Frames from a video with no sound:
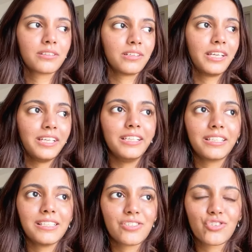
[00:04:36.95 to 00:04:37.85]
The heat
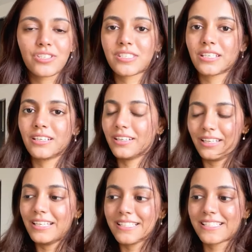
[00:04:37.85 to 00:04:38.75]
is just
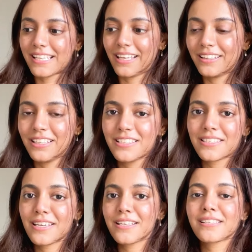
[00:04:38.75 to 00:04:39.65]
insane these
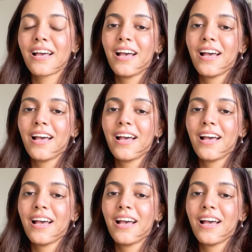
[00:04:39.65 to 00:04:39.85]
days.